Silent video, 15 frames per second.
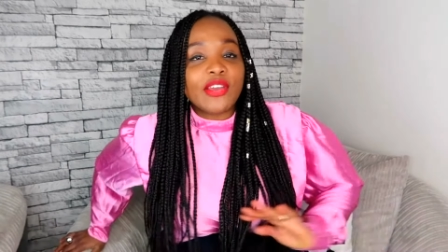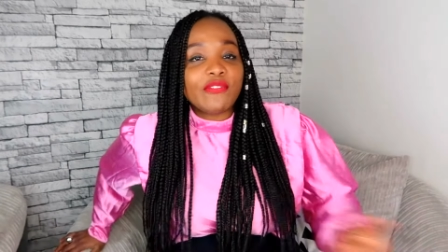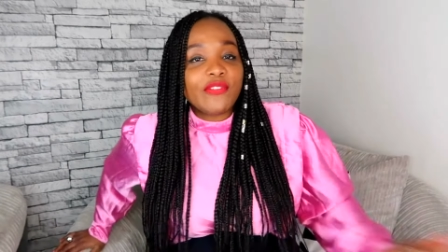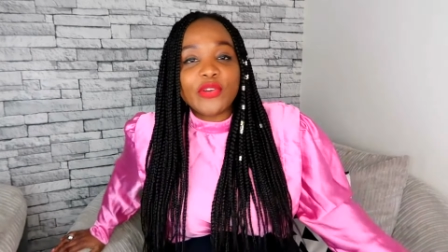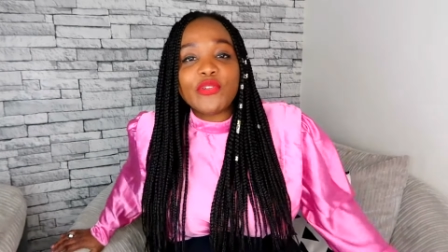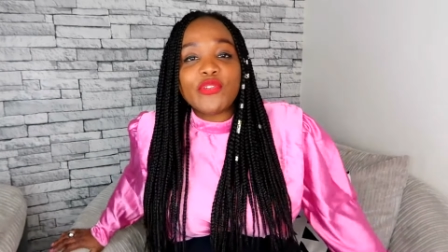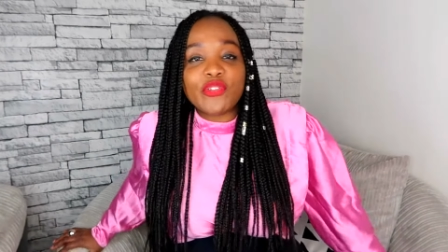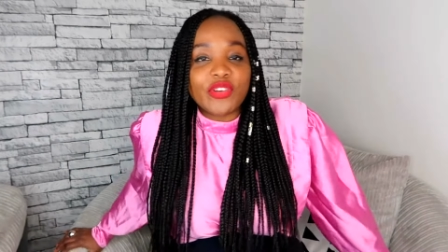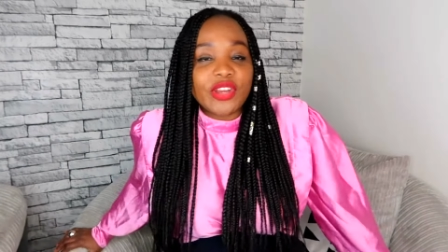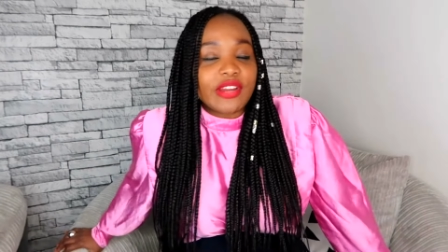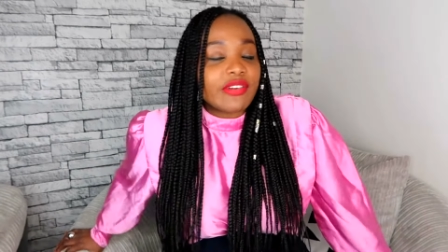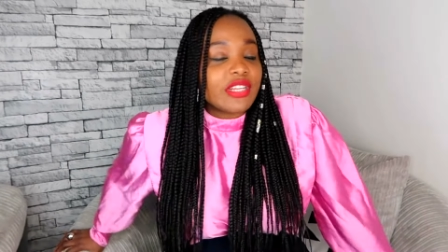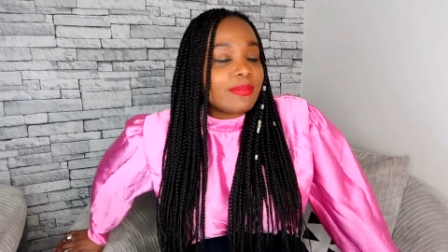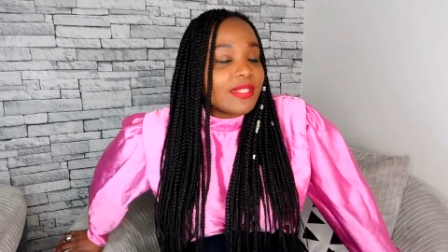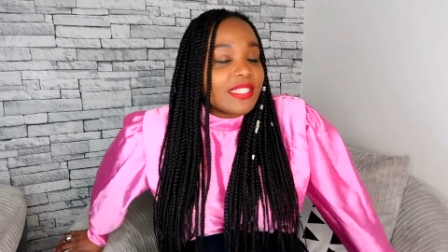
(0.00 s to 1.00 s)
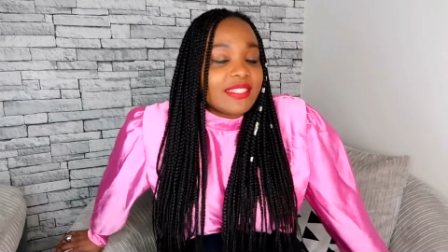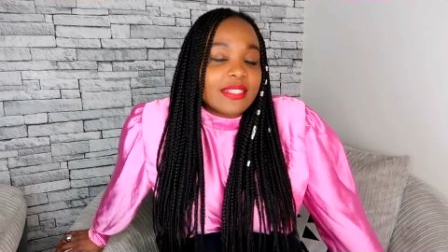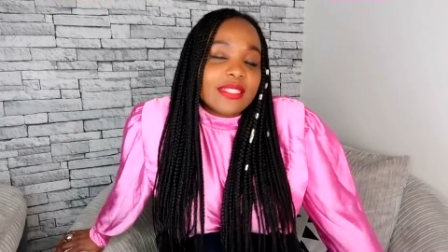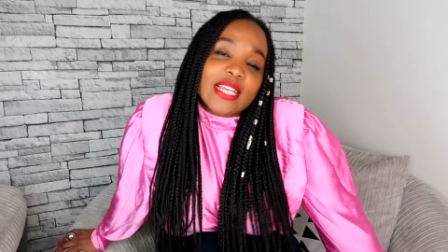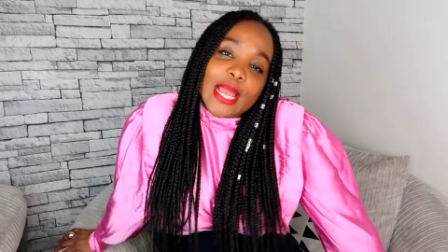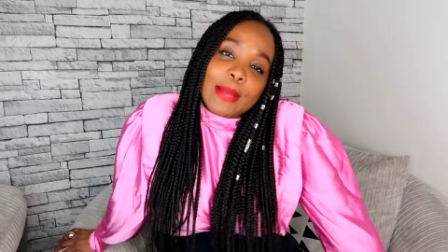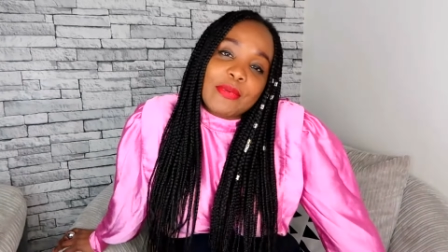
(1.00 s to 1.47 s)
Feel free. Christmas is
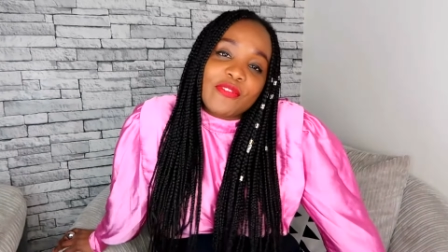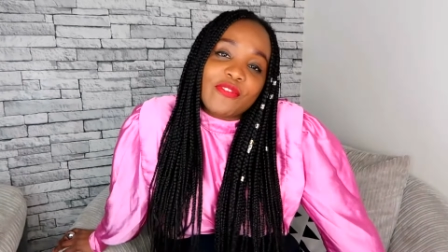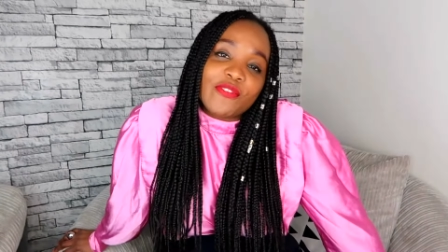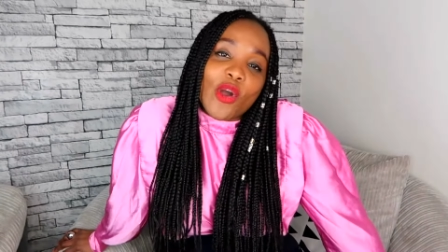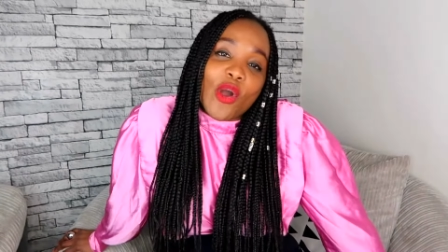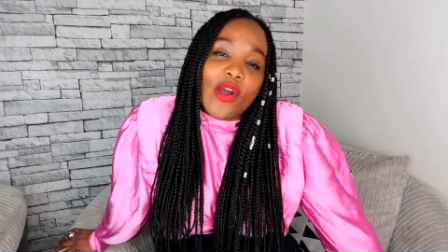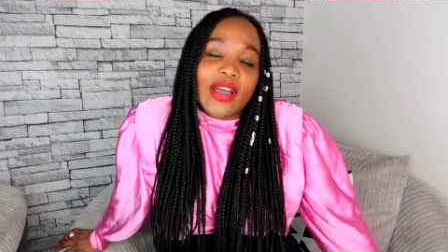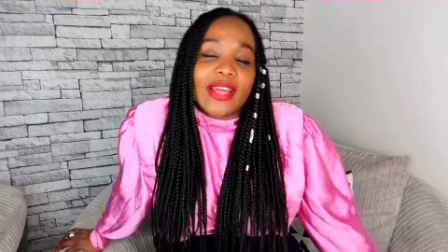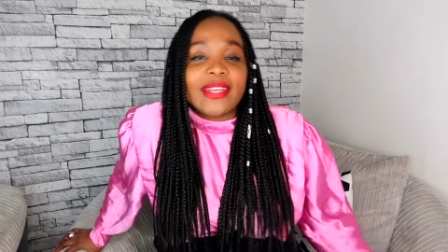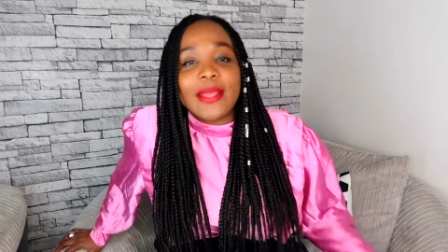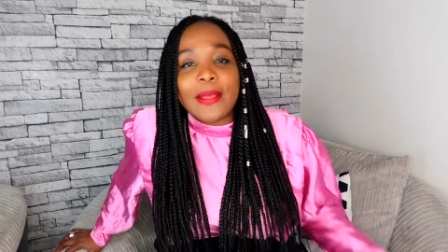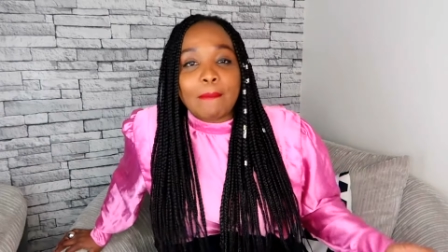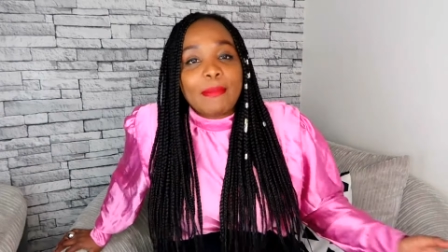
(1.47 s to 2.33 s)
a time of fun.